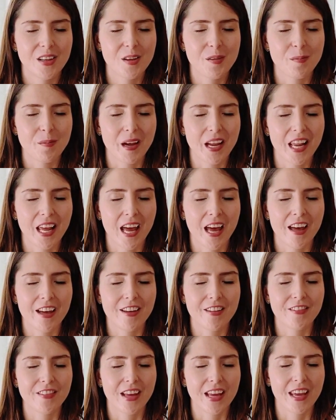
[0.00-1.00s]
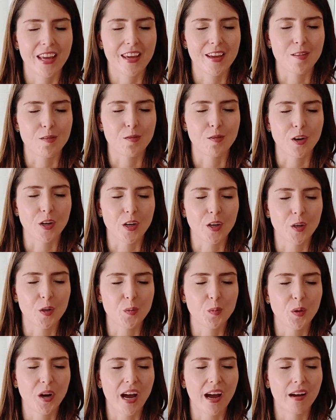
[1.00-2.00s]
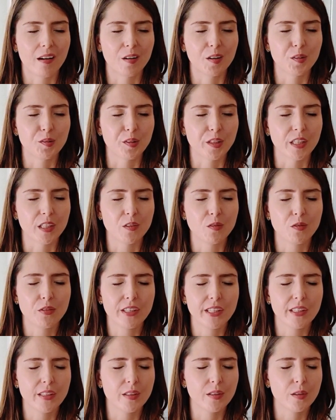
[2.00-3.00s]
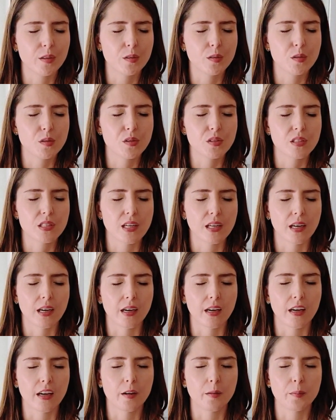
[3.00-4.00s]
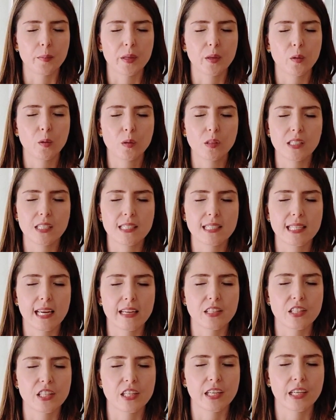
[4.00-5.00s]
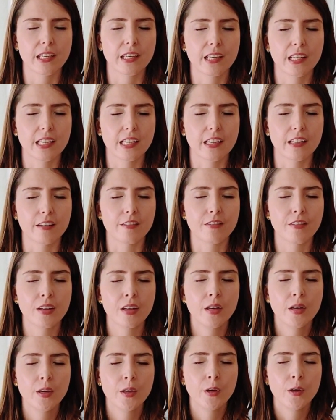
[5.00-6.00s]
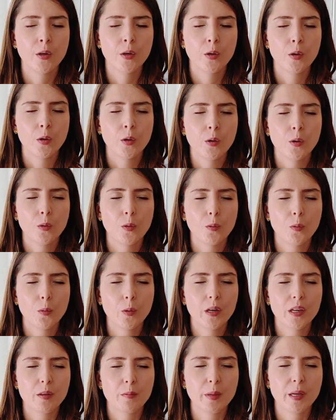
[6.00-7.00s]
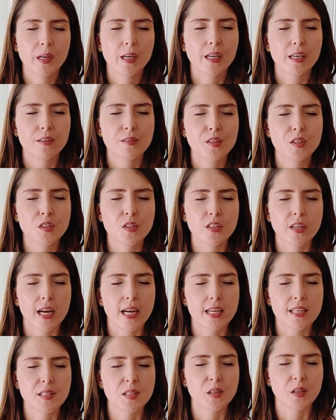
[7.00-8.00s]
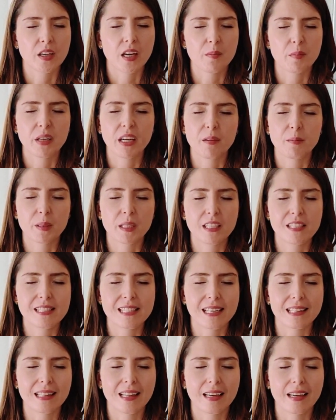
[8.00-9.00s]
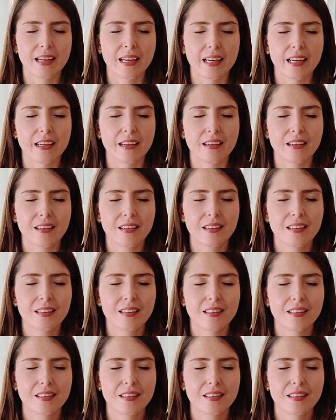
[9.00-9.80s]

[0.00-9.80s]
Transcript: Might have a furrowed brow if we're confused, be holding tension if we're in a period of stress or coming up on a deadline.